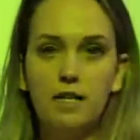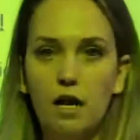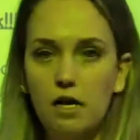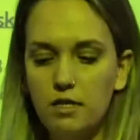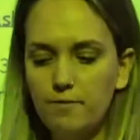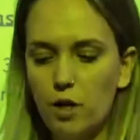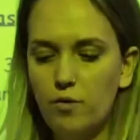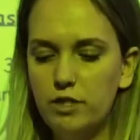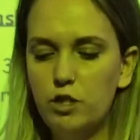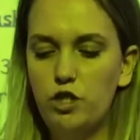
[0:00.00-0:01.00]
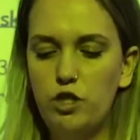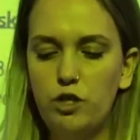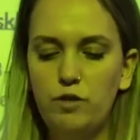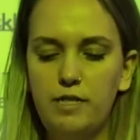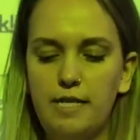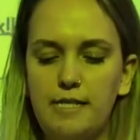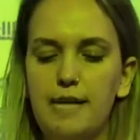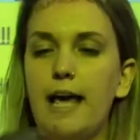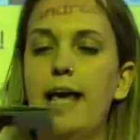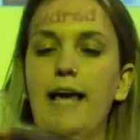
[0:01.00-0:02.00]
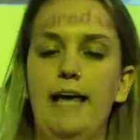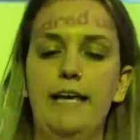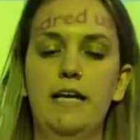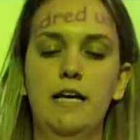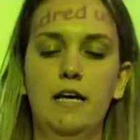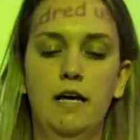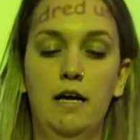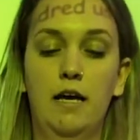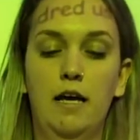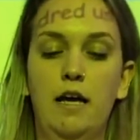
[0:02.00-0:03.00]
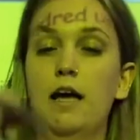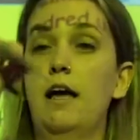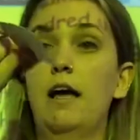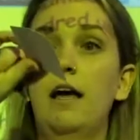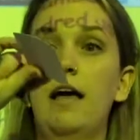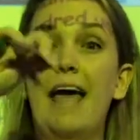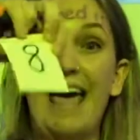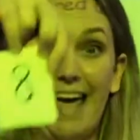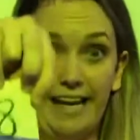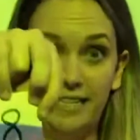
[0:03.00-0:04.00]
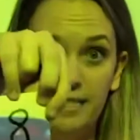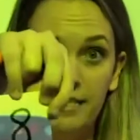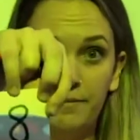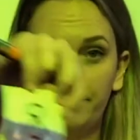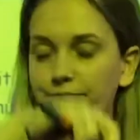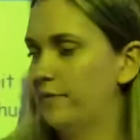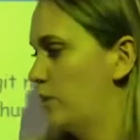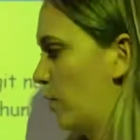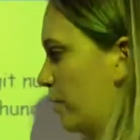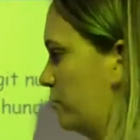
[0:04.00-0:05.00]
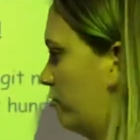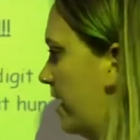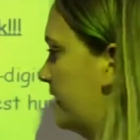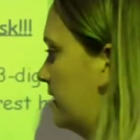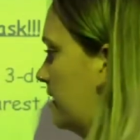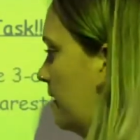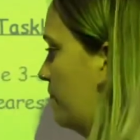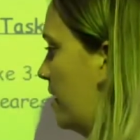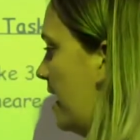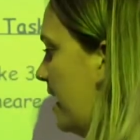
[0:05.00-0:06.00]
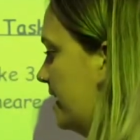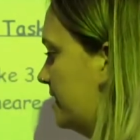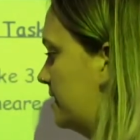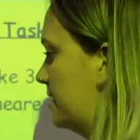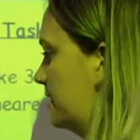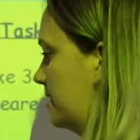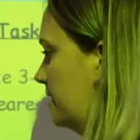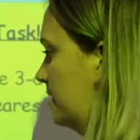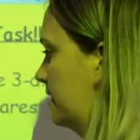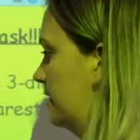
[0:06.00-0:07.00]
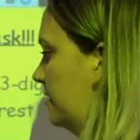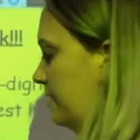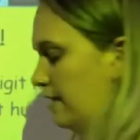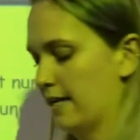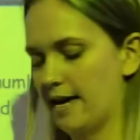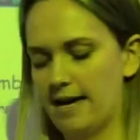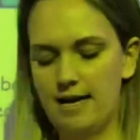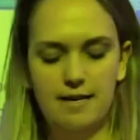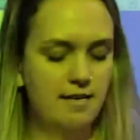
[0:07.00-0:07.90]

card I'm going to choose is a 8. So I would write the number 8 there.